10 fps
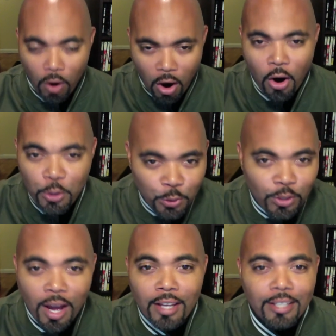Are you
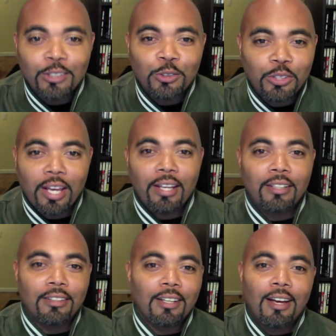not
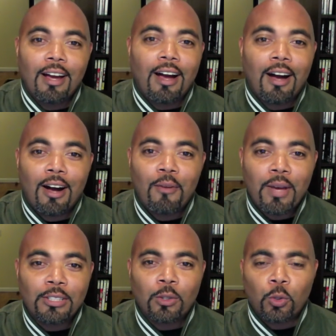entertained?
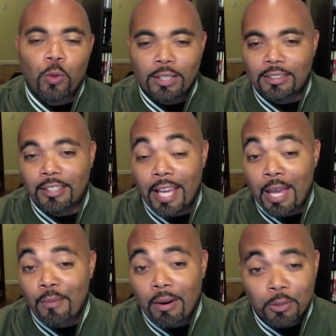As I was watching the
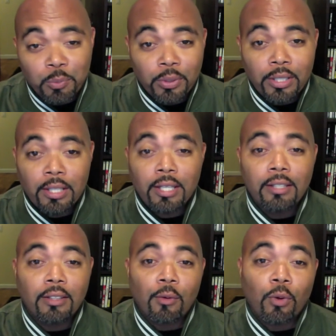game, I was pretty
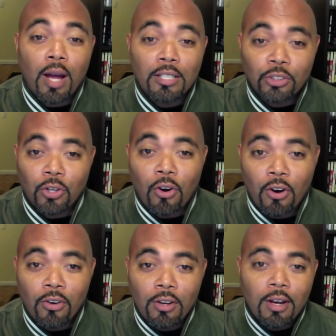geeked at what I
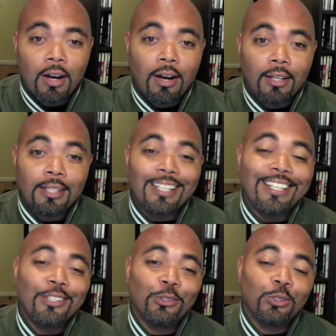saw. The
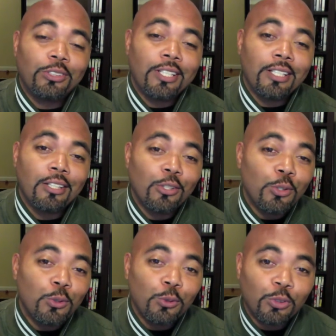Eagles did
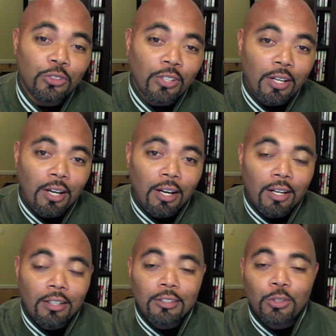lose
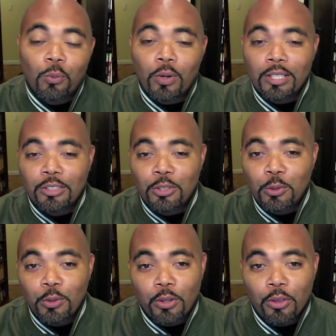
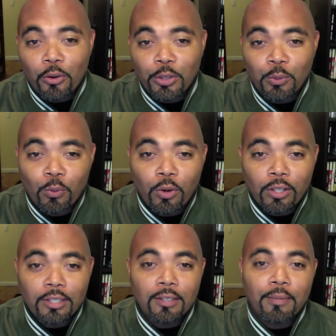
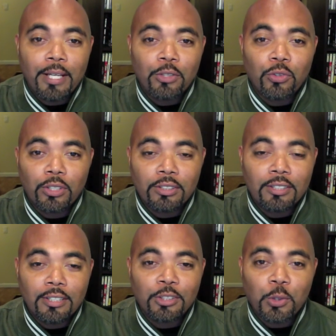22-31. The Patriots
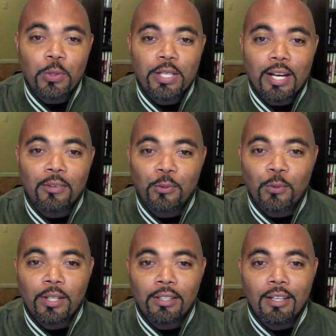did squeak out the
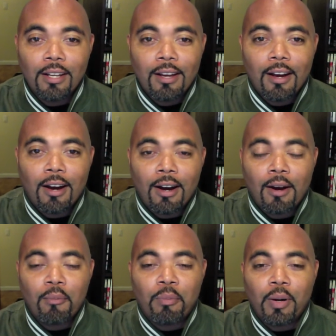win,
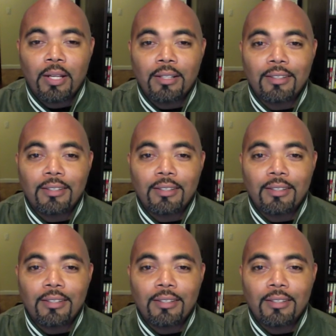but